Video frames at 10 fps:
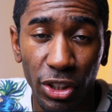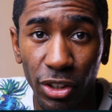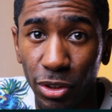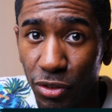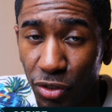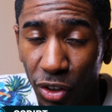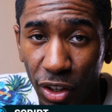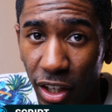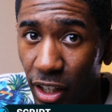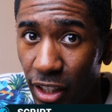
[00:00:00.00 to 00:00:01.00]
you're going to use for
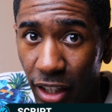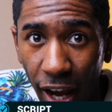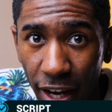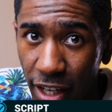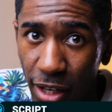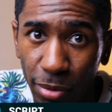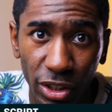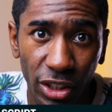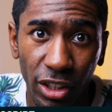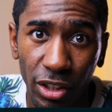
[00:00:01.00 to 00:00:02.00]
lighting,
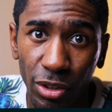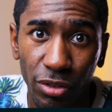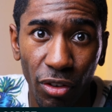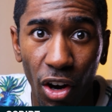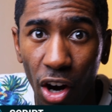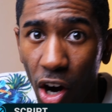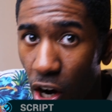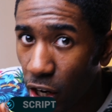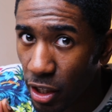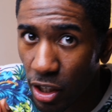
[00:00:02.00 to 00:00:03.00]
what you're going to use for
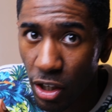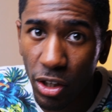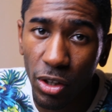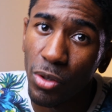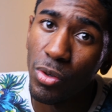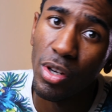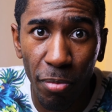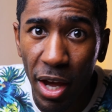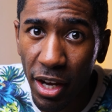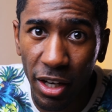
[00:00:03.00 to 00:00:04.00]
audio,
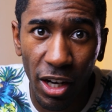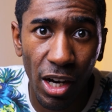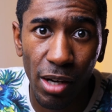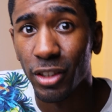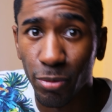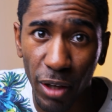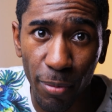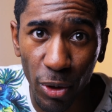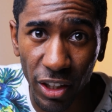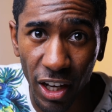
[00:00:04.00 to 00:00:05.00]
makeup. Spend
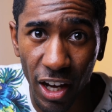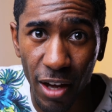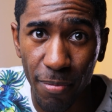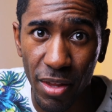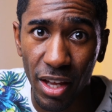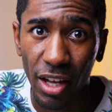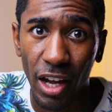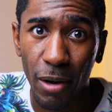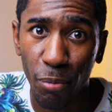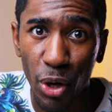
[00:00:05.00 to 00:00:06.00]
more time
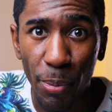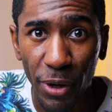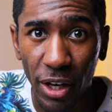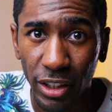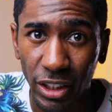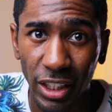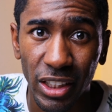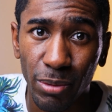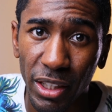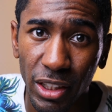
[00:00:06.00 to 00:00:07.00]
in pre-production,
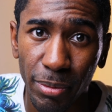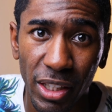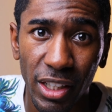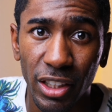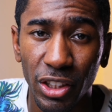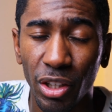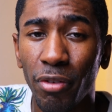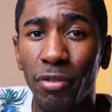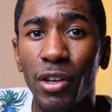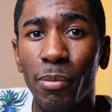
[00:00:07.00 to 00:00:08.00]
especially because you're
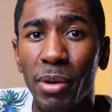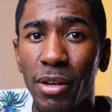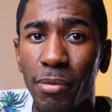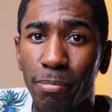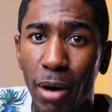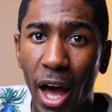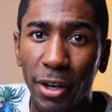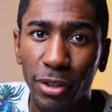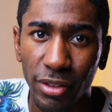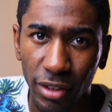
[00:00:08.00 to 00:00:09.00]
filming by
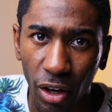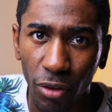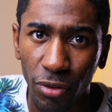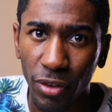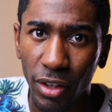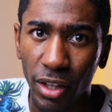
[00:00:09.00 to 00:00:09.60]
yourself.